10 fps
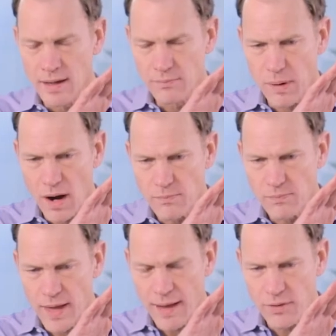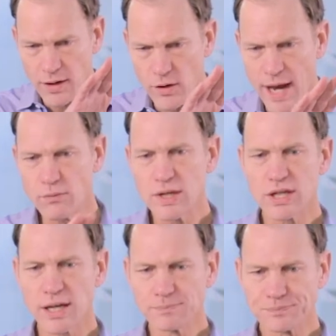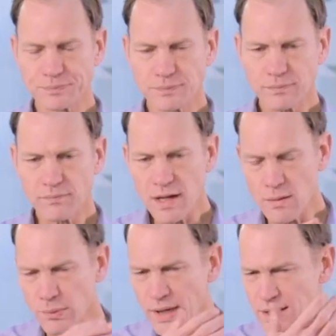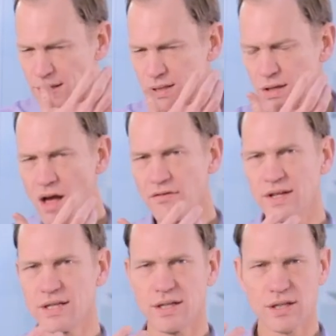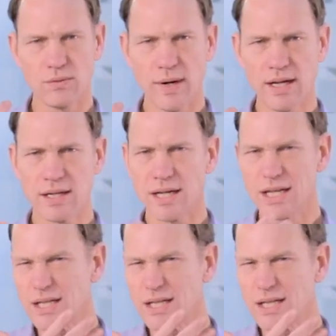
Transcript: In part, that the grain whiskey brings a softness and a sweetness, and